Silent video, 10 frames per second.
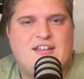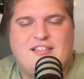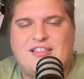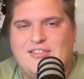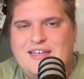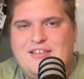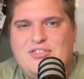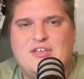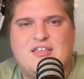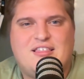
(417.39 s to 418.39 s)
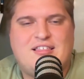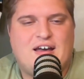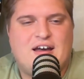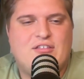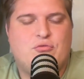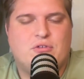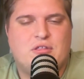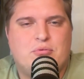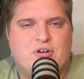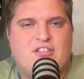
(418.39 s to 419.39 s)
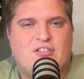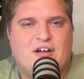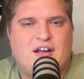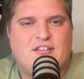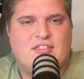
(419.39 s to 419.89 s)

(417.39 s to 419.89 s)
His length, his size really brings a lot to